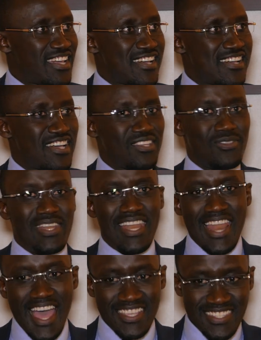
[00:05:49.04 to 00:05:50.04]
the
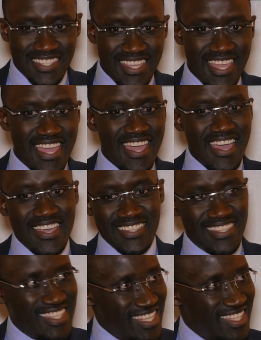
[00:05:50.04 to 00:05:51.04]
last
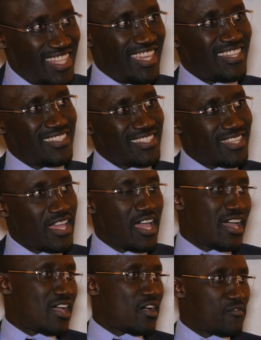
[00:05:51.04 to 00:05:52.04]
details
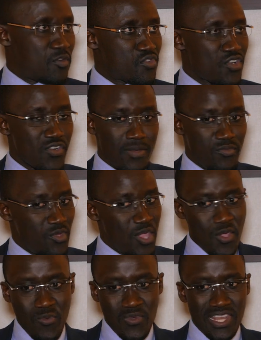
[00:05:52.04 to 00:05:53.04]
of the program.
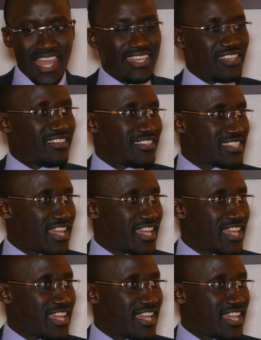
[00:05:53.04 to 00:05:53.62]
We're likely going to